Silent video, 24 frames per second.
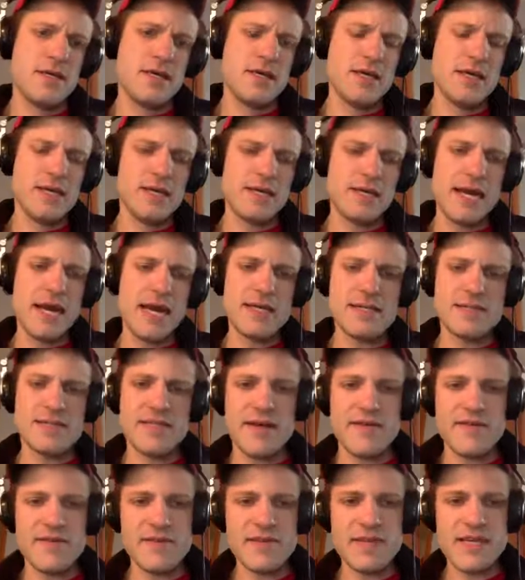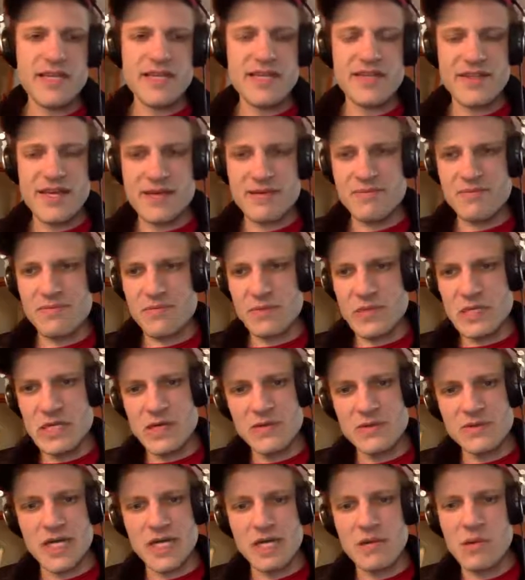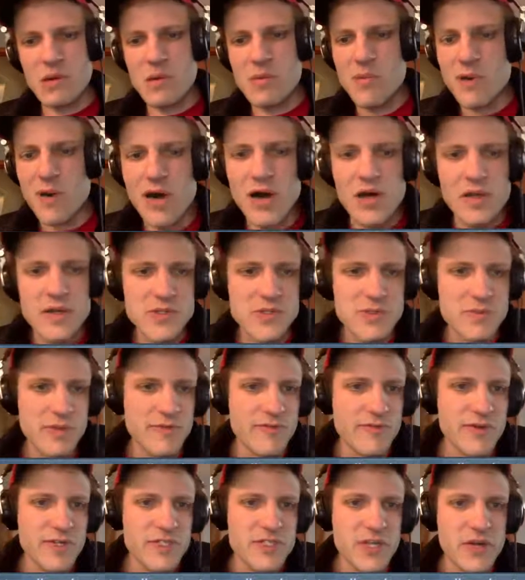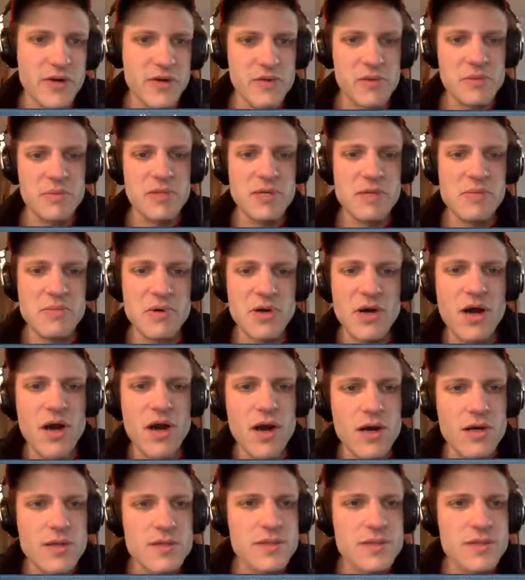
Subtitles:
Yeah, it's definitely like talk about Brawl. This would be a fun gentleman playing Brawl.